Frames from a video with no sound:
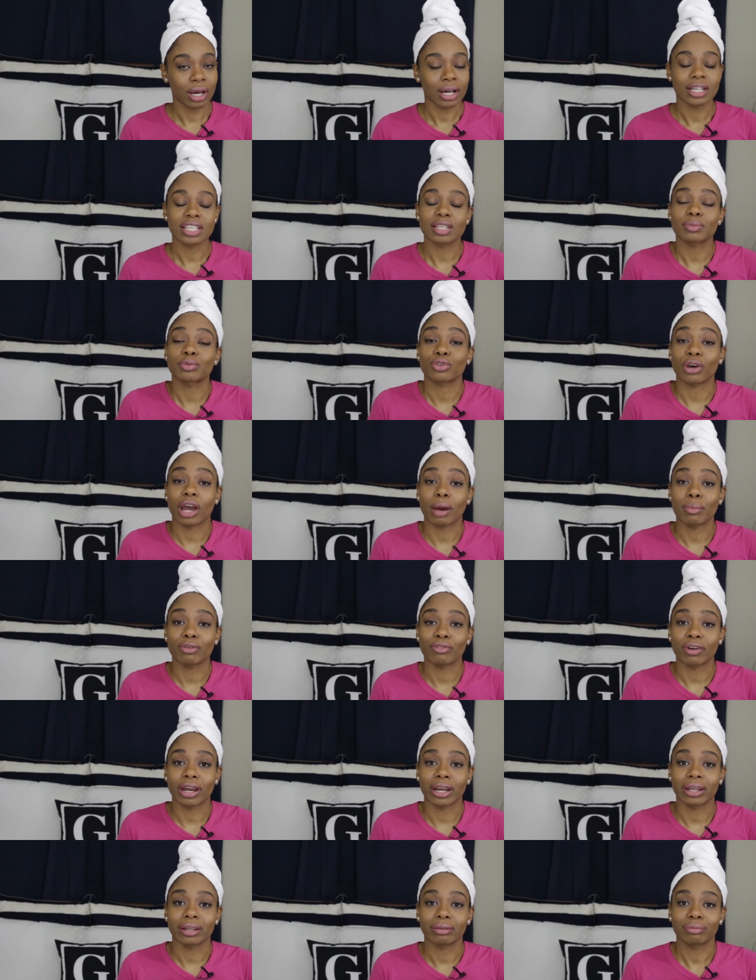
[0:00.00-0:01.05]
subscribe and
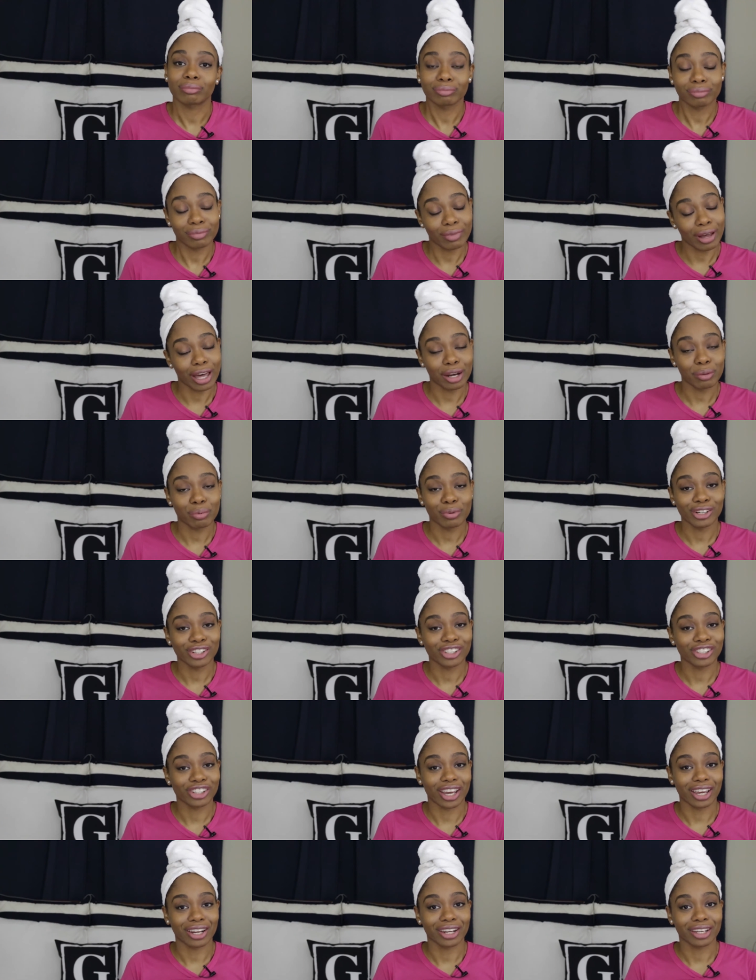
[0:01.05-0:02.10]
rate it. I'd
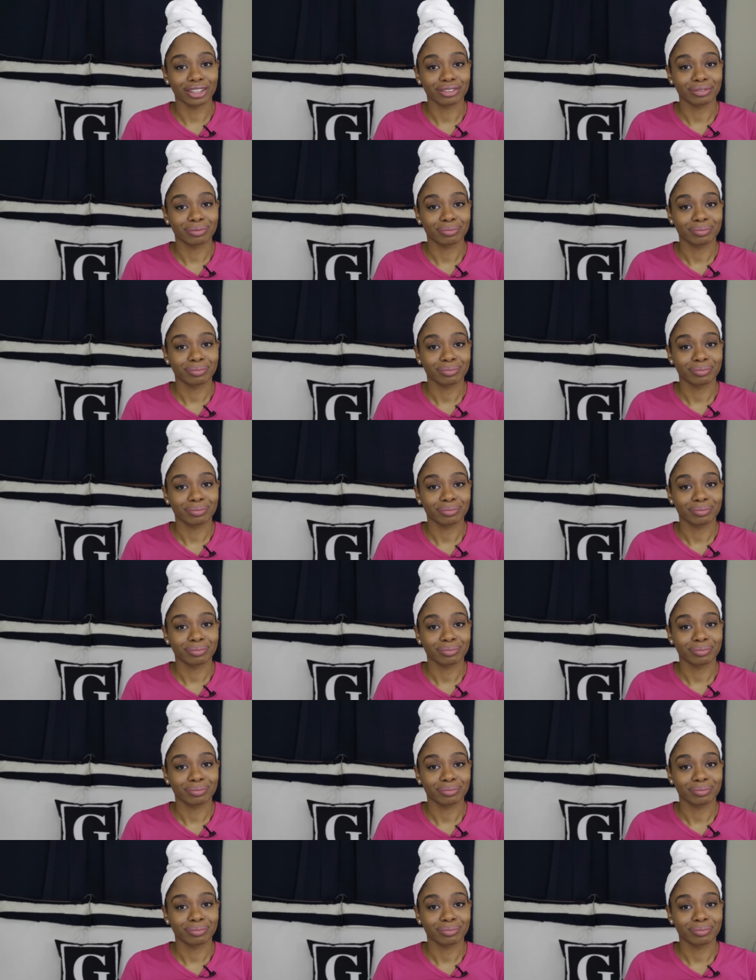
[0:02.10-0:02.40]
appreciate it.